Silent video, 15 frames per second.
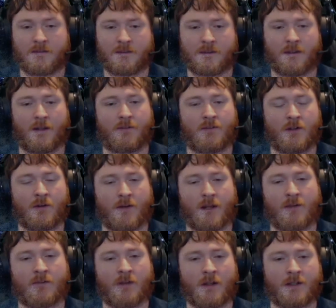if you don't have a
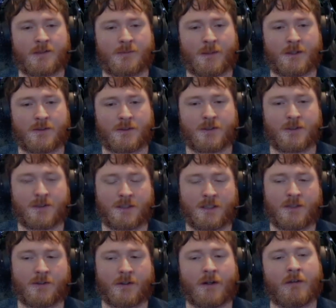lot of space on your C
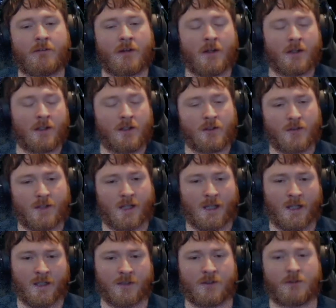drive, you
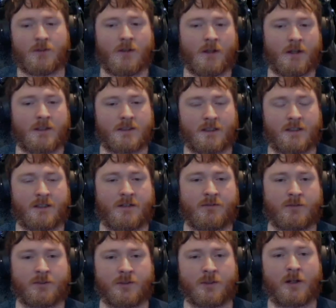can utilize a different
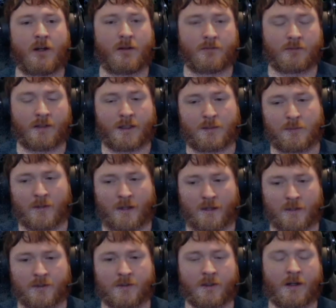drive, like a platter
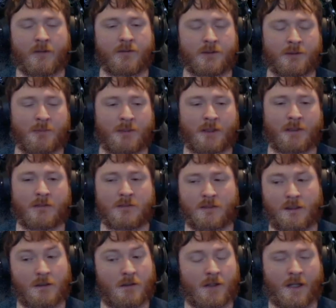drive or something,
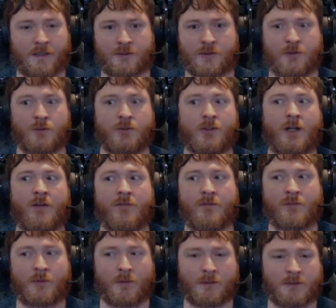external drive if you
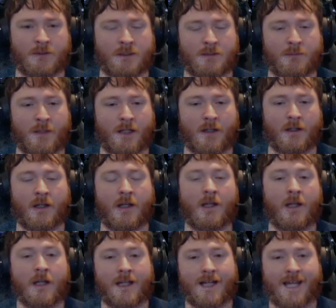want to that's bigger.
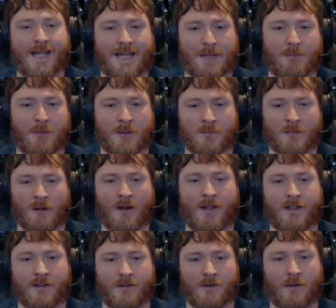Keep in mind,
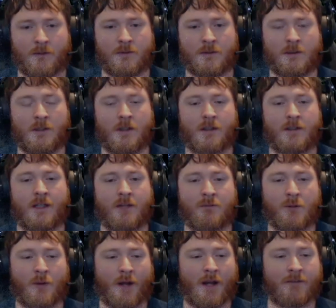though, that if you
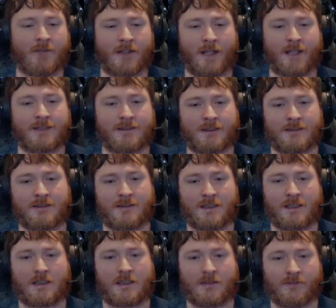have an
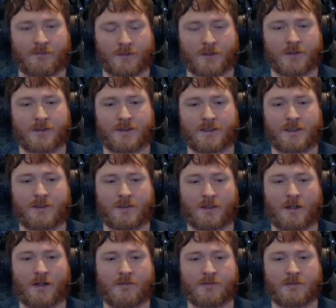SSD for your C
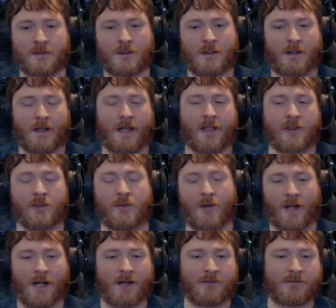drive and you
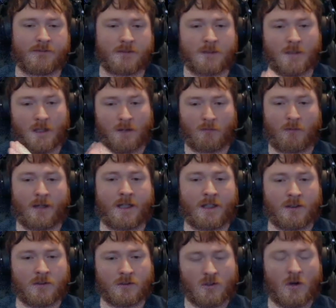have a
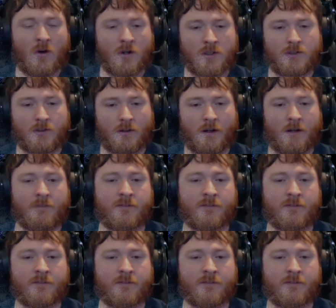regular hard drive